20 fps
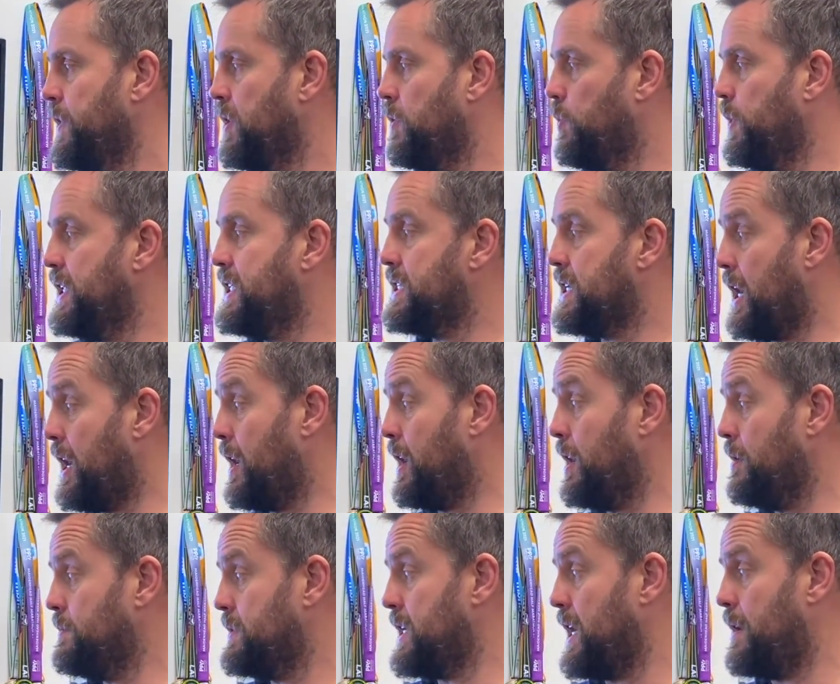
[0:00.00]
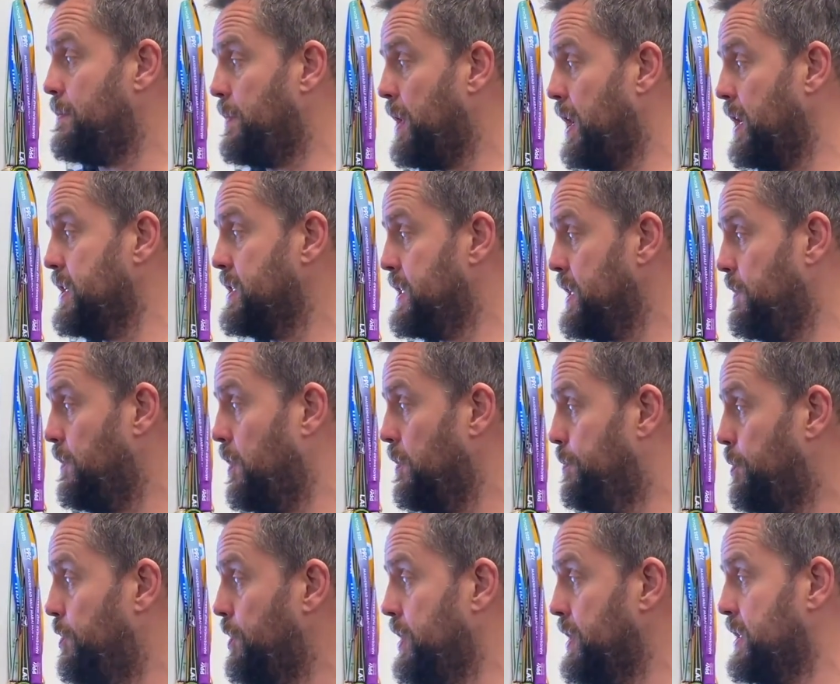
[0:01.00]
we times that by
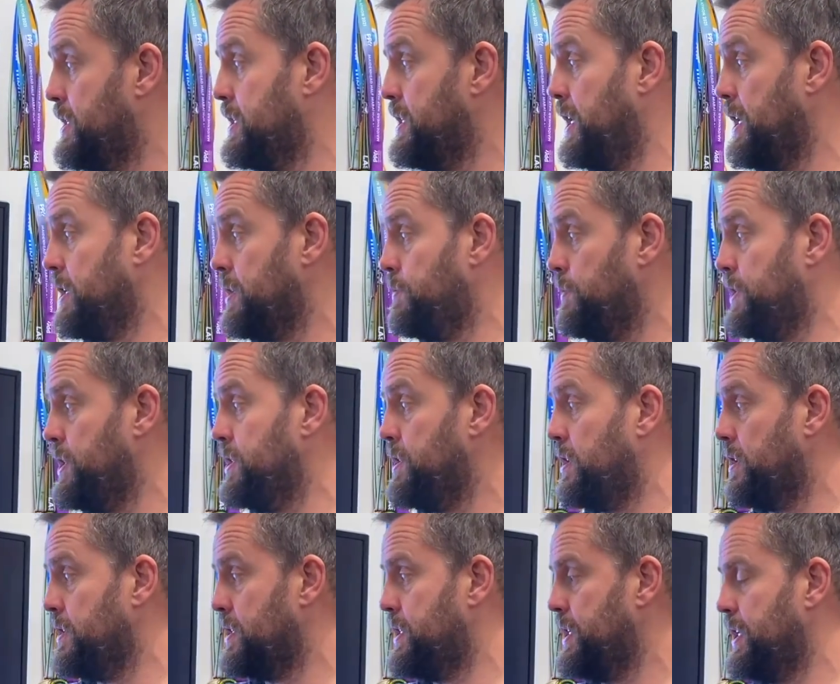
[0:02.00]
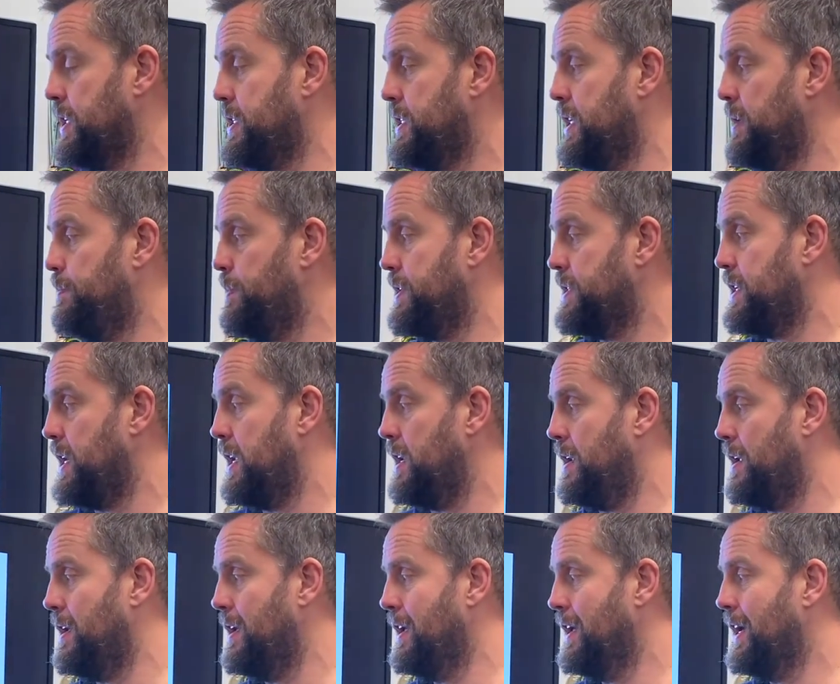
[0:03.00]
0.6, which is our
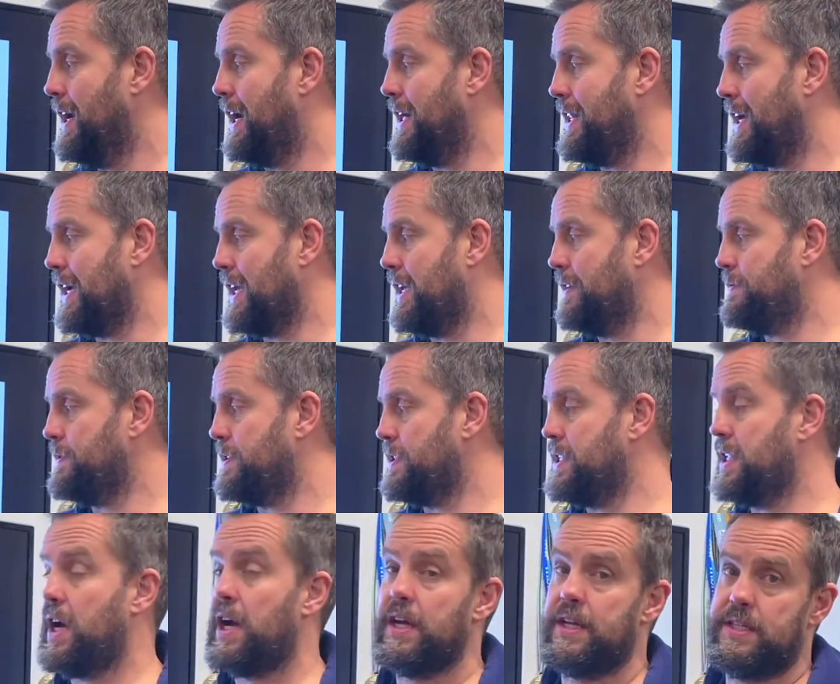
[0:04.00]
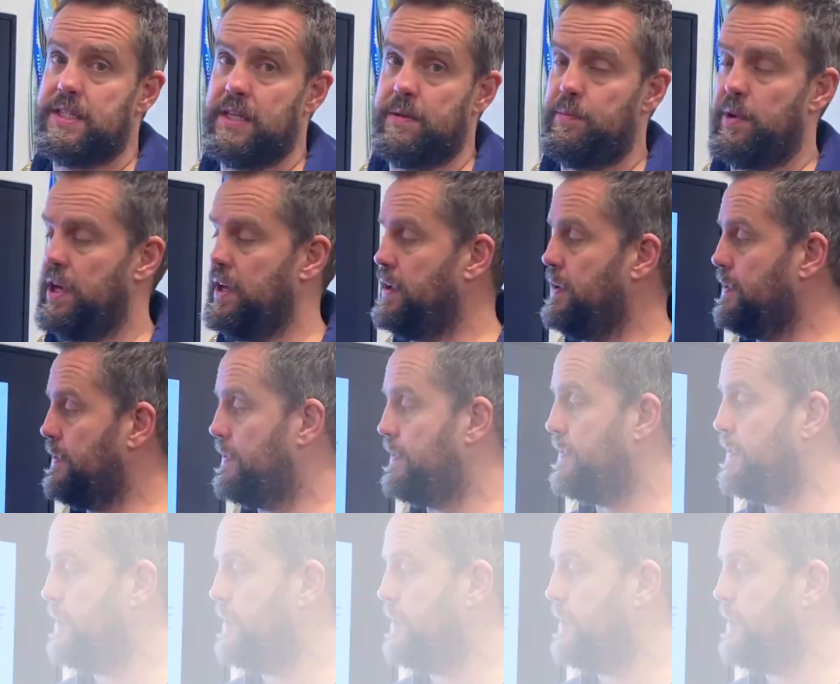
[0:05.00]
60%, and that gives us 90 beats.